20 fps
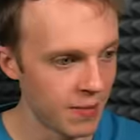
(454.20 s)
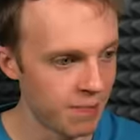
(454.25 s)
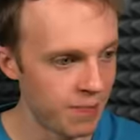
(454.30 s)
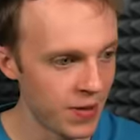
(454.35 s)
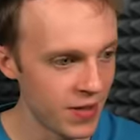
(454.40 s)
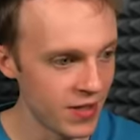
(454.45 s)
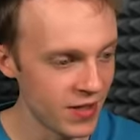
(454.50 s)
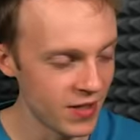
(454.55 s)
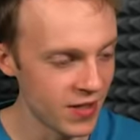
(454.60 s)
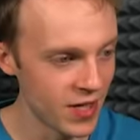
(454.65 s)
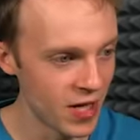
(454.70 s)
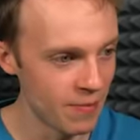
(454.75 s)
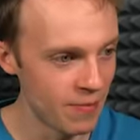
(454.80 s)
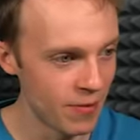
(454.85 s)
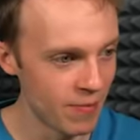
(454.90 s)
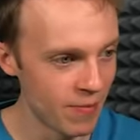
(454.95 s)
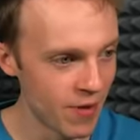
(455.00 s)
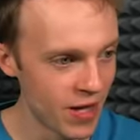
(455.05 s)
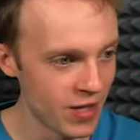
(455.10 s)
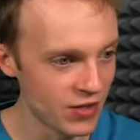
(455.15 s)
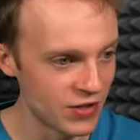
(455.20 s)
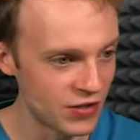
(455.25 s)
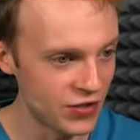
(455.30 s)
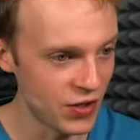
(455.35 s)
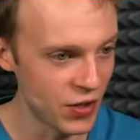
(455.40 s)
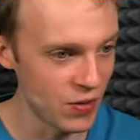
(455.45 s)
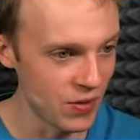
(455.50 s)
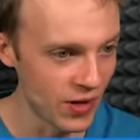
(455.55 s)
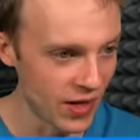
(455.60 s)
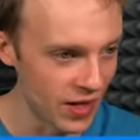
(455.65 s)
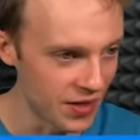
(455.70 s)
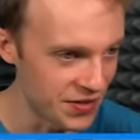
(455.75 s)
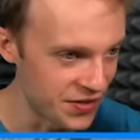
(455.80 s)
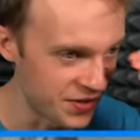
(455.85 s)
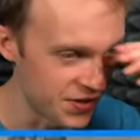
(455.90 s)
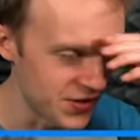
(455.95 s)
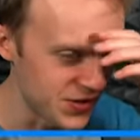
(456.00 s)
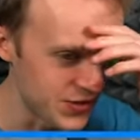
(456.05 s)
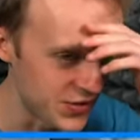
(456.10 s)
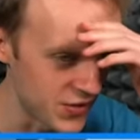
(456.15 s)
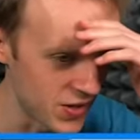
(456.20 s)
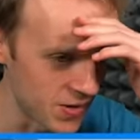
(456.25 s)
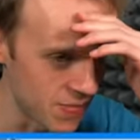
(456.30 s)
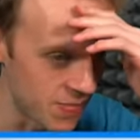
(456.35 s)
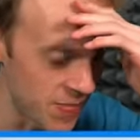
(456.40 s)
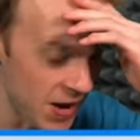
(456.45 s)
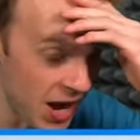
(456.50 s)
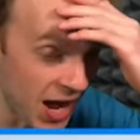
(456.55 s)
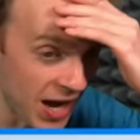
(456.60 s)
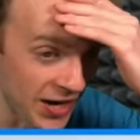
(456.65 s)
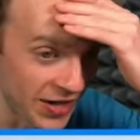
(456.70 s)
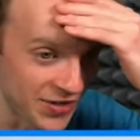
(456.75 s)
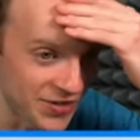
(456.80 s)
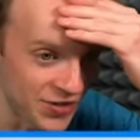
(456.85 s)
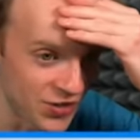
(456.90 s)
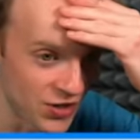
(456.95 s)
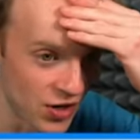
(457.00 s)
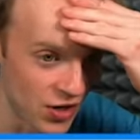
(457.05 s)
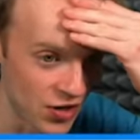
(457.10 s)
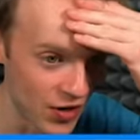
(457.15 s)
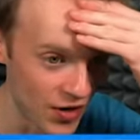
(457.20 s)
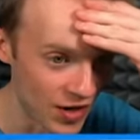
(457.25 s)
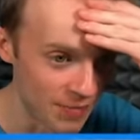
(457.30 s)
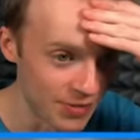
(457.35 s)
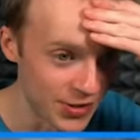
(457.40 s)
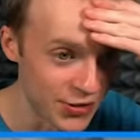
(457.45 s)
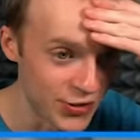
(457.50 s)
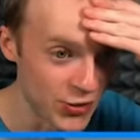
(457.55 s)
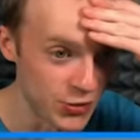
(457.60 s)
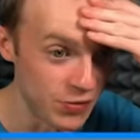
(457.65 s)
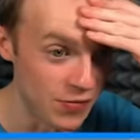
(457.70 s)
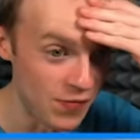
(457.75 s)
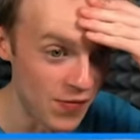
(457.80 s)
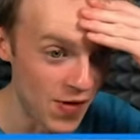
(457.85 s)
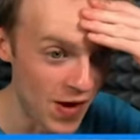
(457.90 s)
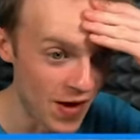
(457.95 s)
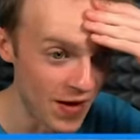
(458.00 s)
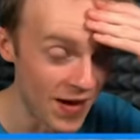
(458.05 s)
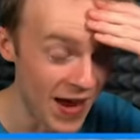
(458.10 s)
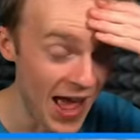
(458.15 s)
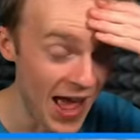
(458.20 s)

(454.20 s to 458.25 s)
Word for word: I'm picking it up on my sonar system, and it's not going to be too far